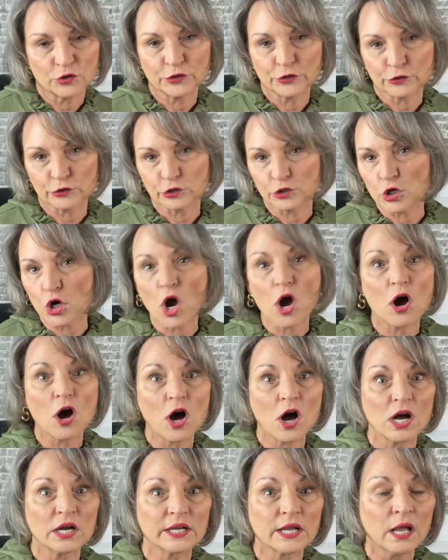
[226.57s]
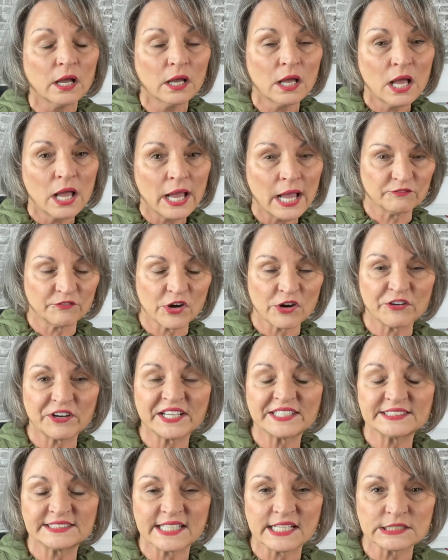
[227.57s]
your dog very
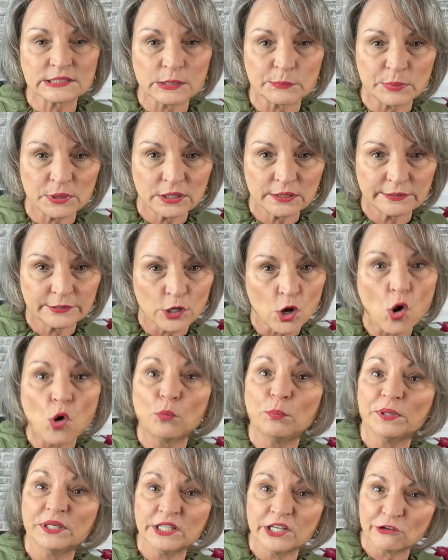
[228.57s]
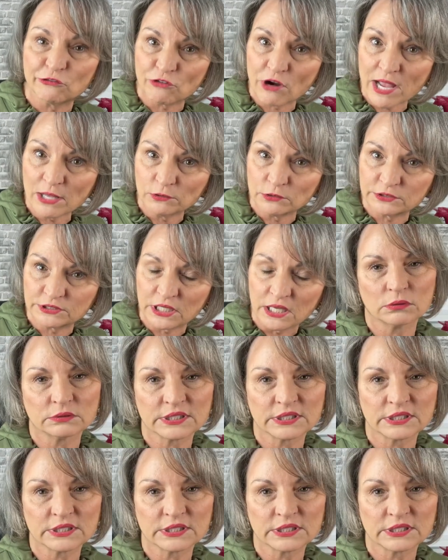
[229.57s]
accessible and open year round.